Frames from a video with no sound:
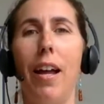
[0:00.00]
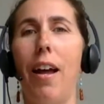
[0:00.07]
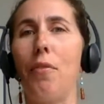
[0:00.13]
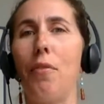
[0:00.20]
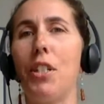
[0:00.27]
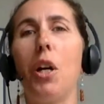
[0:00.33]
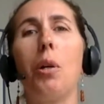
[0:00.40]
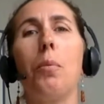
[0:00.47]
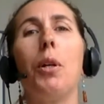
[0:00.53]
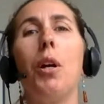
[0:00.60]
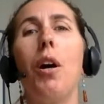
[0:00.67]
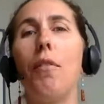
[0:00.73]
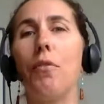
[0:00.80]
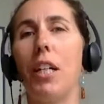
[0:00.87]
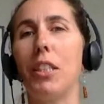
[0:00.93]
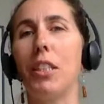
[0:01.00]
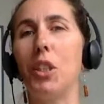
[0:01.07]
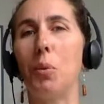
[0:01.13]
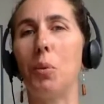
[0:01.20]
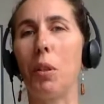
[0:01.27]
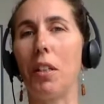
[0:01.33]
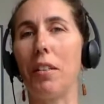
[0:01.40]
have terrible hot
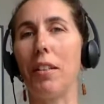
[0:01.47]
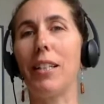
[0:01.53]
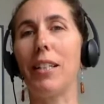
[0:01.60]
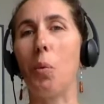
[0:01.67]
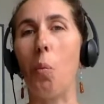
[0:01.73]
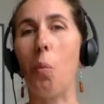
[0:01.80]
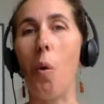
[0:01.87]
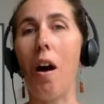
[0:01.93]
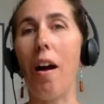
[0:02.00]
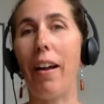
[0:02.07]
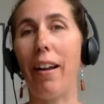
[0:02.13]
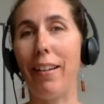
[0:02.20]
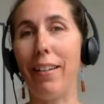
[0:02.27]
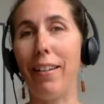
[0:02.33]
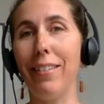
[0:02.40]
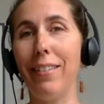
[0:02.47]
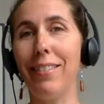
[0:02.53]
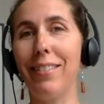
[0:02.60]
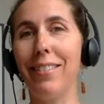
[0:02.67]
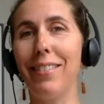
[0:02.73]
flashes with a glass of wine